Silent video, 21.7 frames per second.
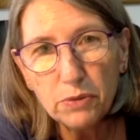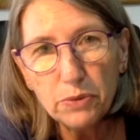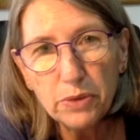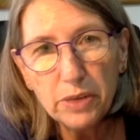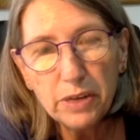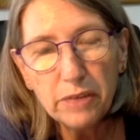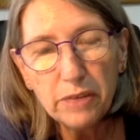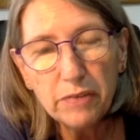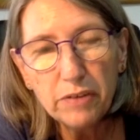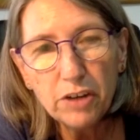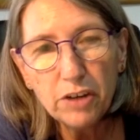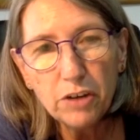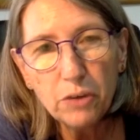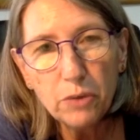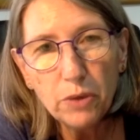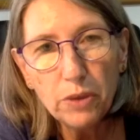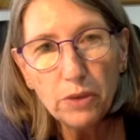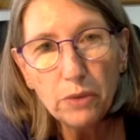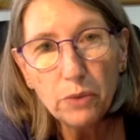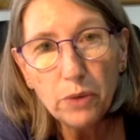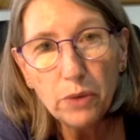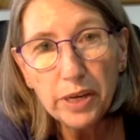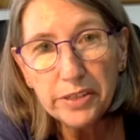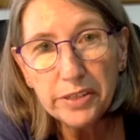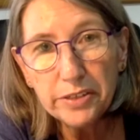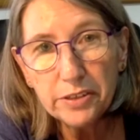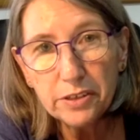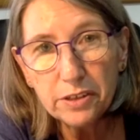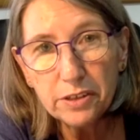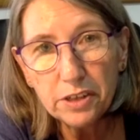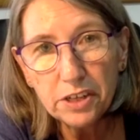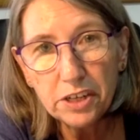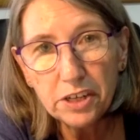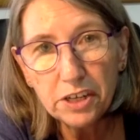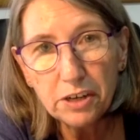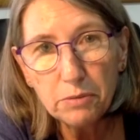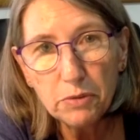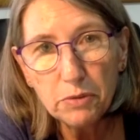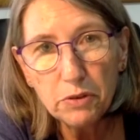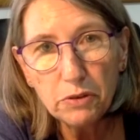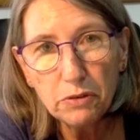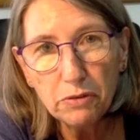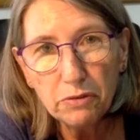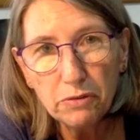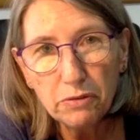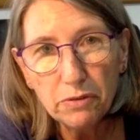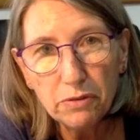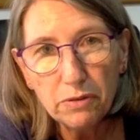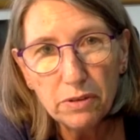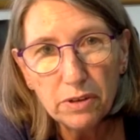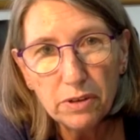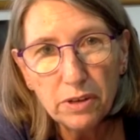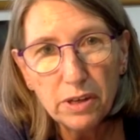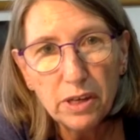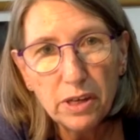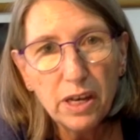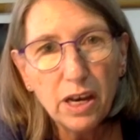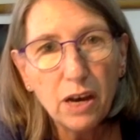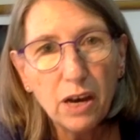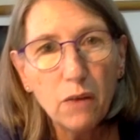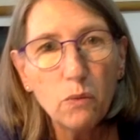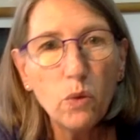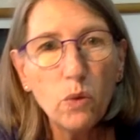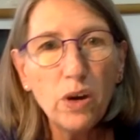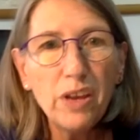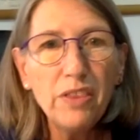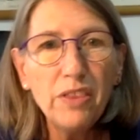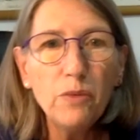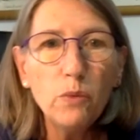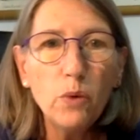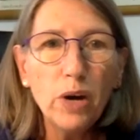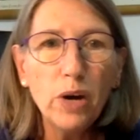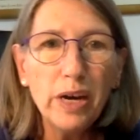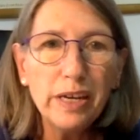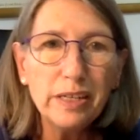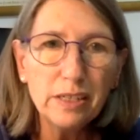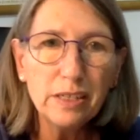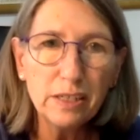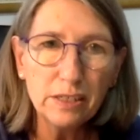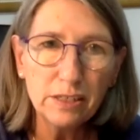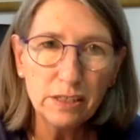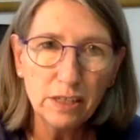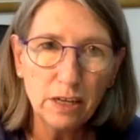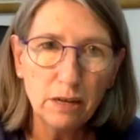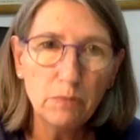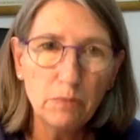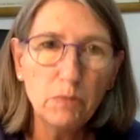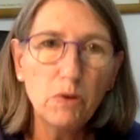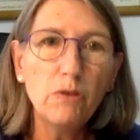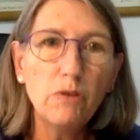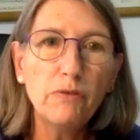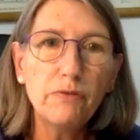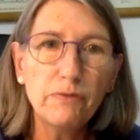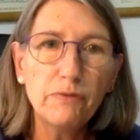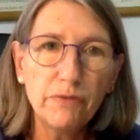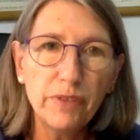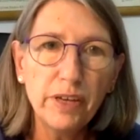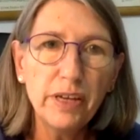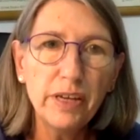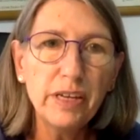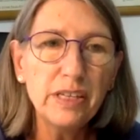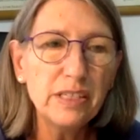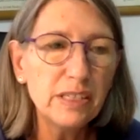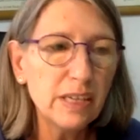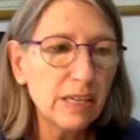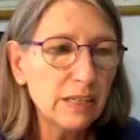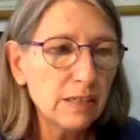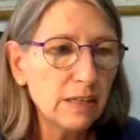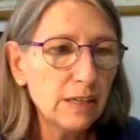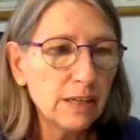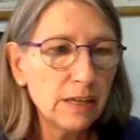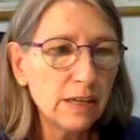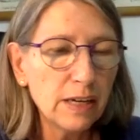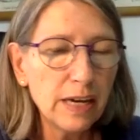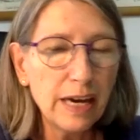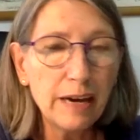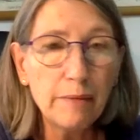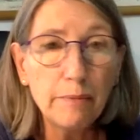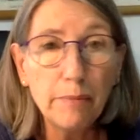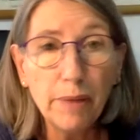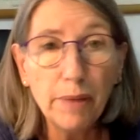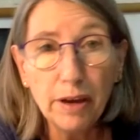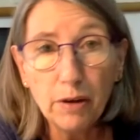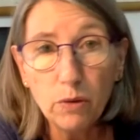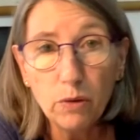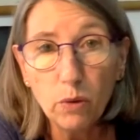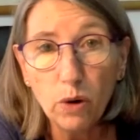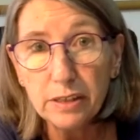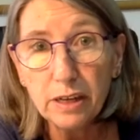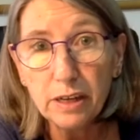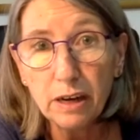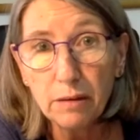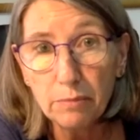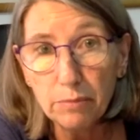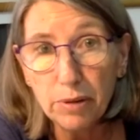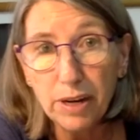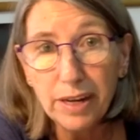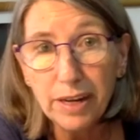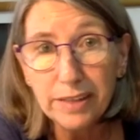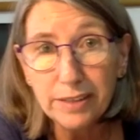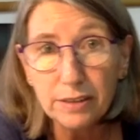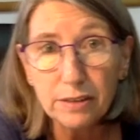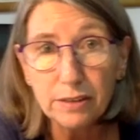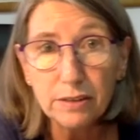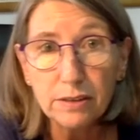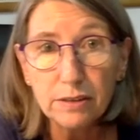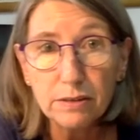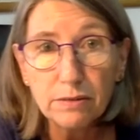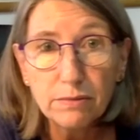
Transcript: We never know when the weight's going to come off. And when the weight does come off, then it can be quite unpleasant.